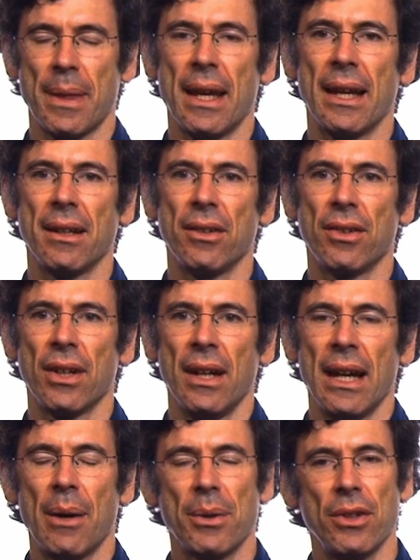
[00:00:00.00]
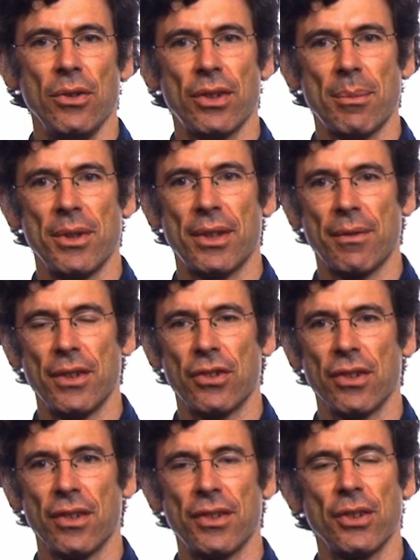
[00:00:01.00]
and how we can use some of these
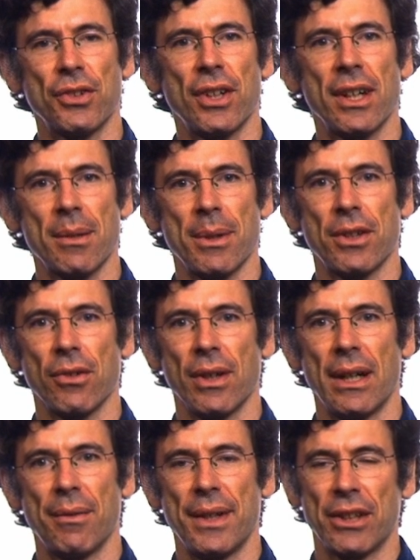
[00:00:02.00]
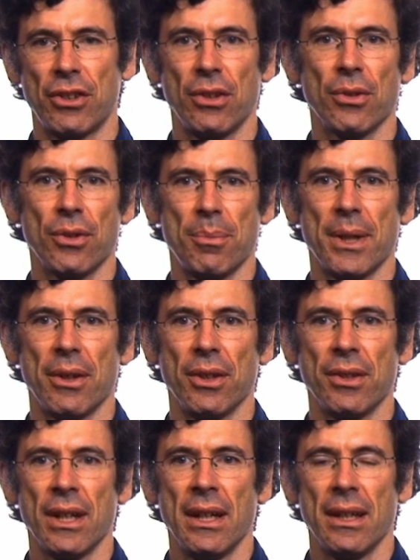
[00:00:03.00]
definitions and still talk about the graph and actually learn about
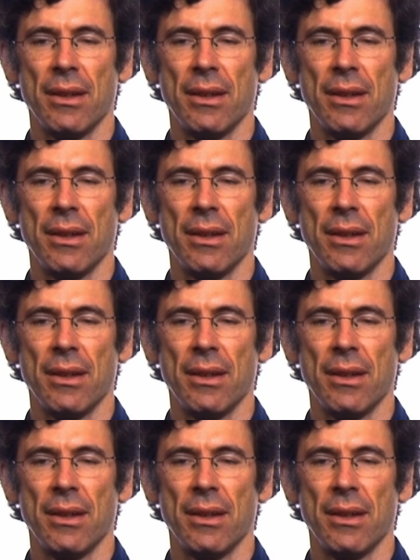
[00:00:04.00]
it,